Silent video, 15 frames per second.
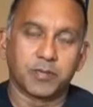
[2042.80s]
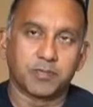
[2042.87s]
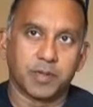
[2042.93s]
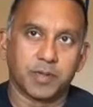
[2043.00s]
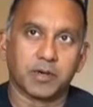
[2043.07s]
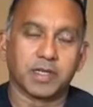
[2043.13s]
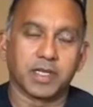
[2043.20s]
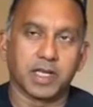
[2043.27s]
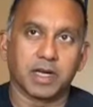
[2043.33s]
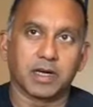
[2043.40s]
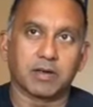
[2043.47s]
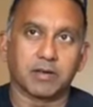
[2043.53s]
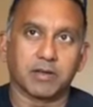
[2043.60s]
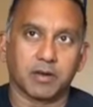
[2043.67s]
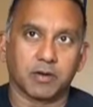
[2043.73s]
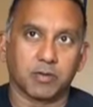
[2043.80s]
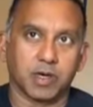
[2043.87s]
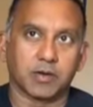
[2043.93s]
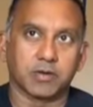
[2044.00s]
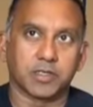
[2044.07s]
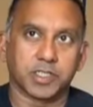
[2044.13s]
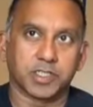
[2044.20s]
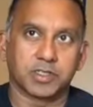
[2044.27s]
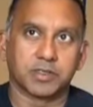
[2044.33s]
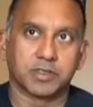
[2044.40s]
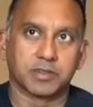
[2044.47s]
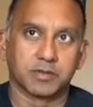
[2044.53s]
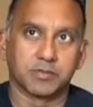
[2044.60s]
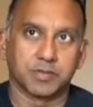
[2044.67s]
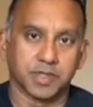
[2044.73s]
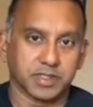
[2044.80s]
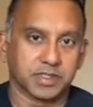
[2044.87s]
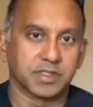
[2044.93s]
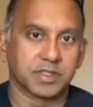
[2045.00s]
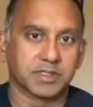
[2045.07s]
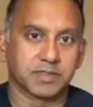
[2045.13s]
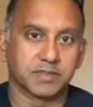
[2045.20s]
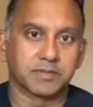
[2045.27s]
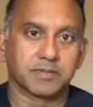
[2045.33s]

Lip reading: building out our Welsh business.